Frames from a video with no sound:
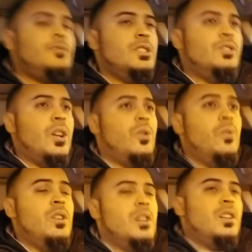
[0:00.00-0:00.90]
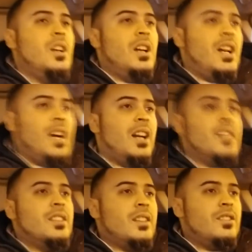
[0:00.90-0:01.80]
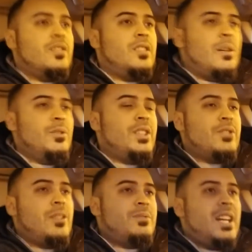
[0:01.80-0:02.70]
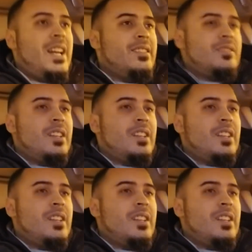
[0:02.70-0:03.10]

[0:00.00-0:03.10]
So, double disrupt sides,